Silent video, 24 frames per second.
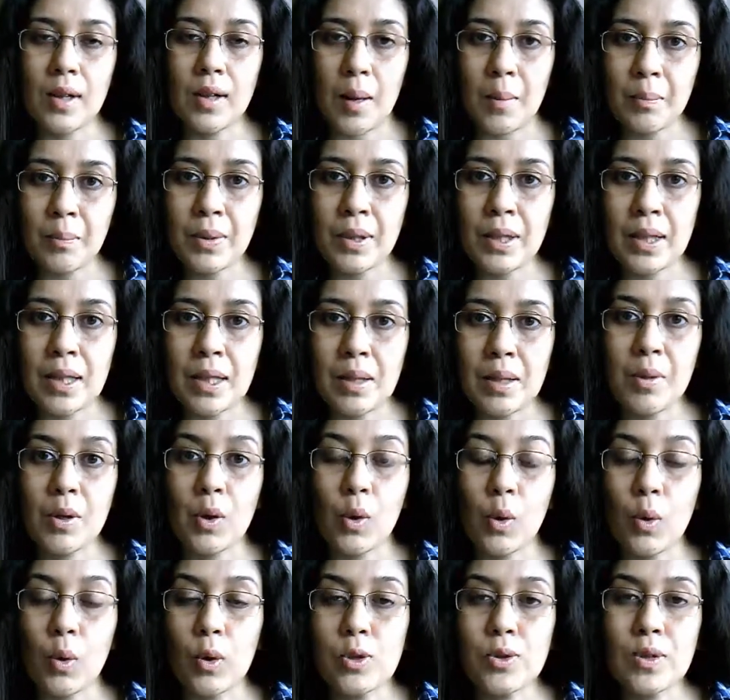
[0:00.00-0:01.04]
company, but
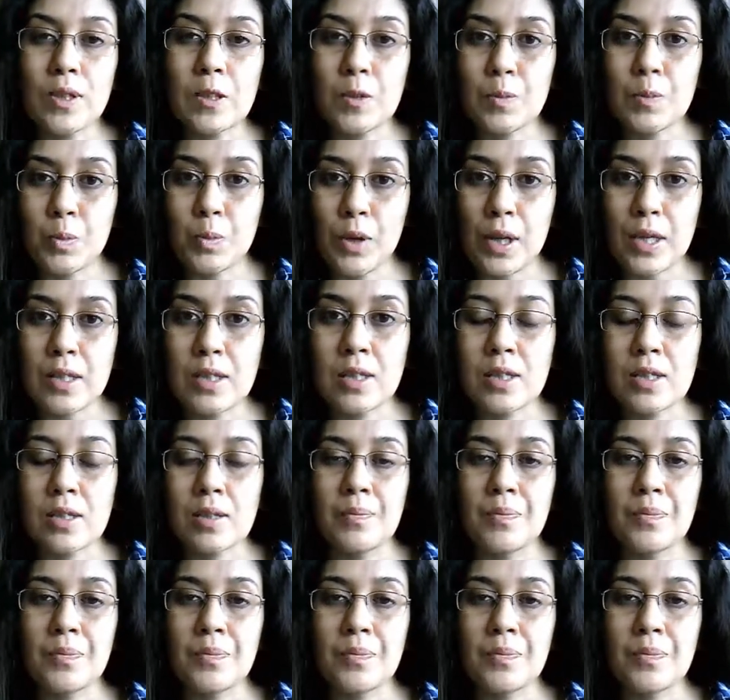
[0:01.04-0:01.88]
also expressed